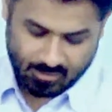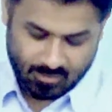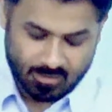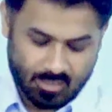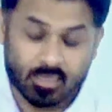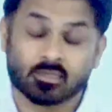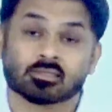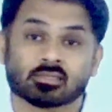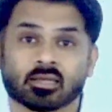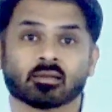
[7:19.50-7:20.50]
and in the
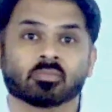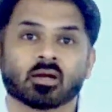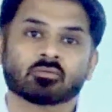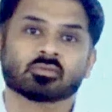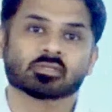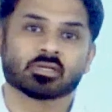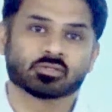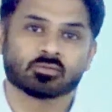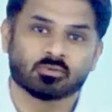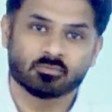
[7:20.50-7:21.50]
second part of the
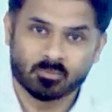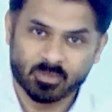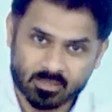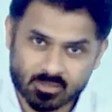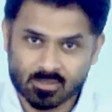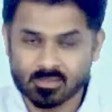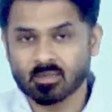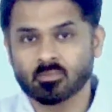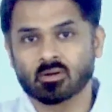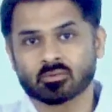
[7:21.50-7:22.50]
session we will be discussing
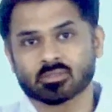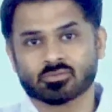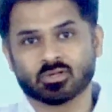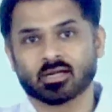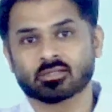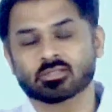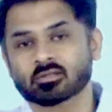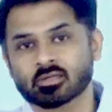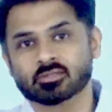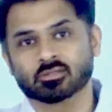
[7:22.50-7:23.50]
about the strategy
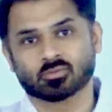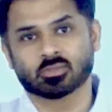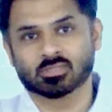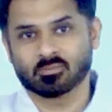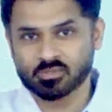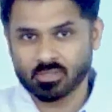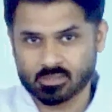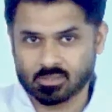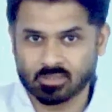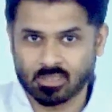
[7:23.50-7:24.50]
related to the
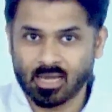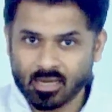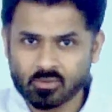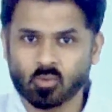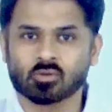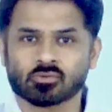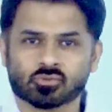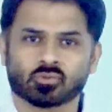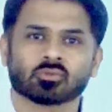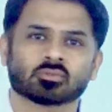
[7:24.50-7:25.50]
subject and
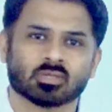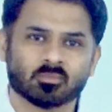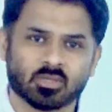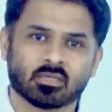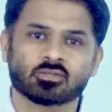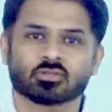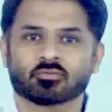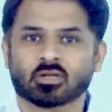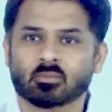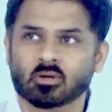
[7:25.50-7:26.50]
also something in
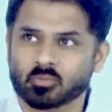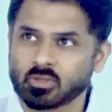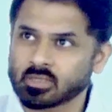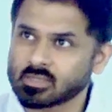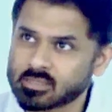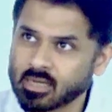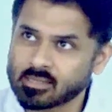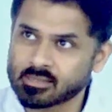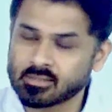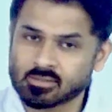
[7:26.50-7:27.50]
general about political
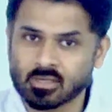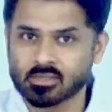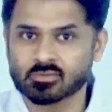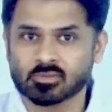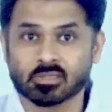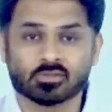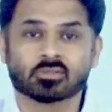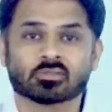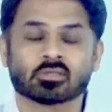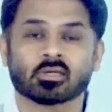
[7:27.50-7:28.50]
science and international
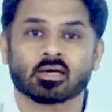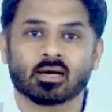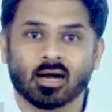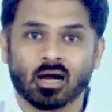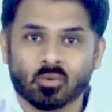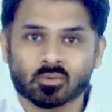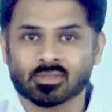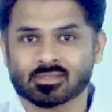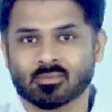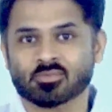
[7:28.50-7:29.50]
relations, how
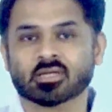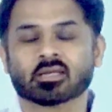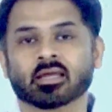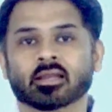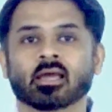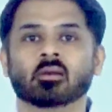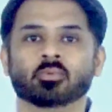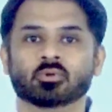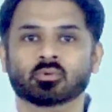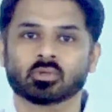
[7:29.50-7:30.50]
this subject can help
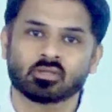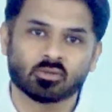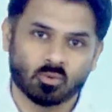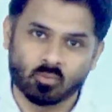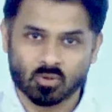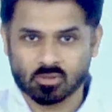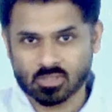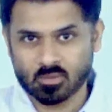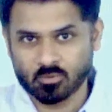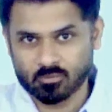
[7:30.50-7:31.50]
you in the overall
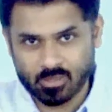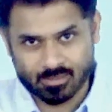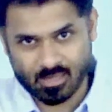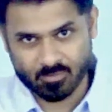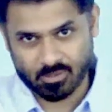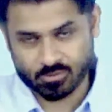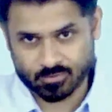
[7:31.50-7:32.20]
scheme of the examination,